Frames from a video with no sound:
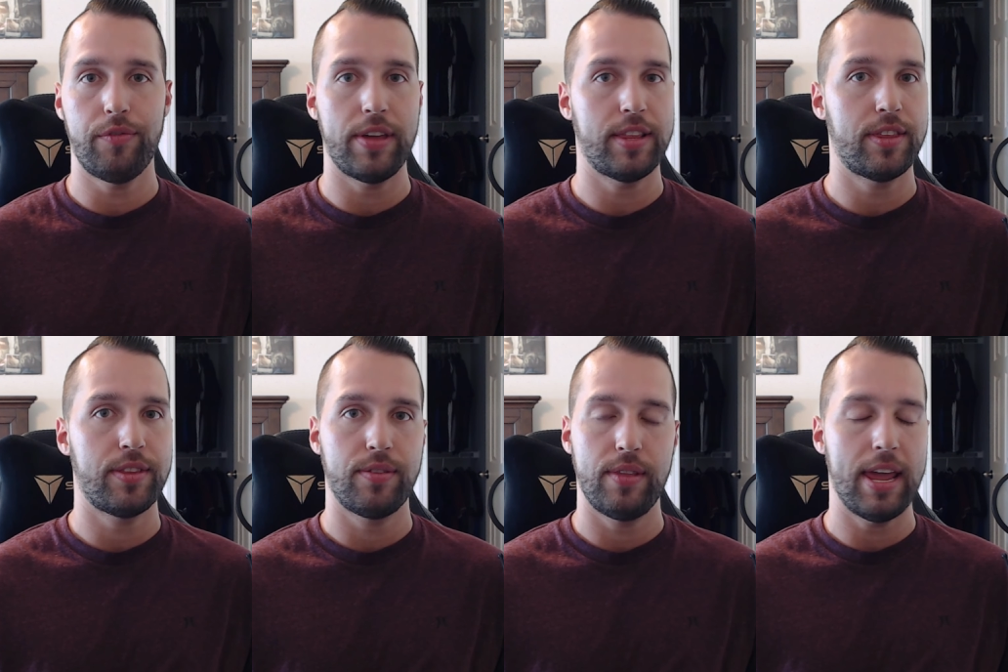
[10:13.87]

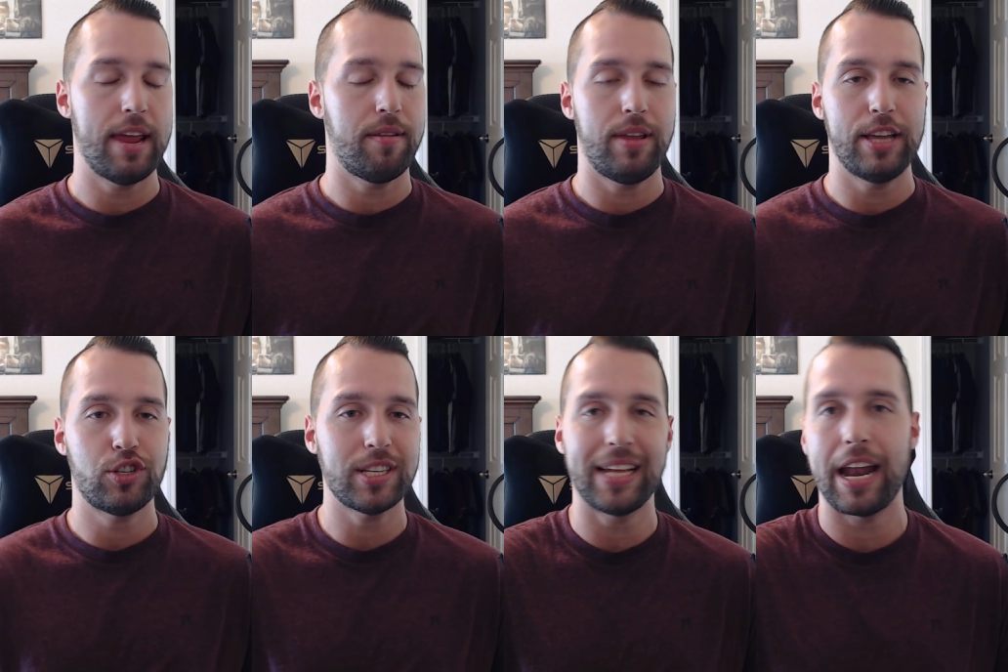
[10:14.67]
it's
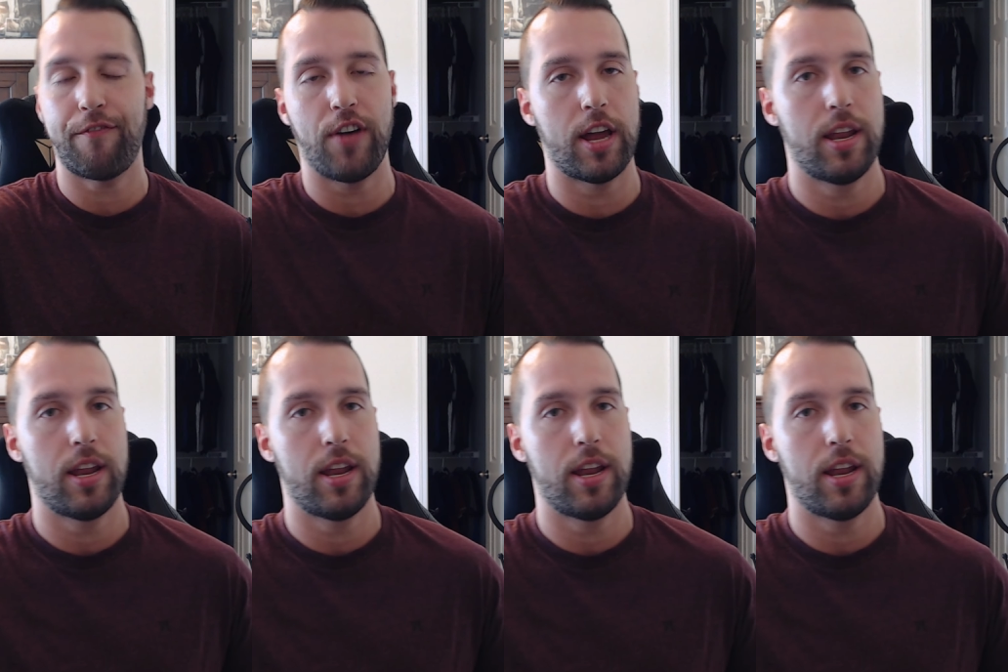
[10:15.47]
just a lot of fun.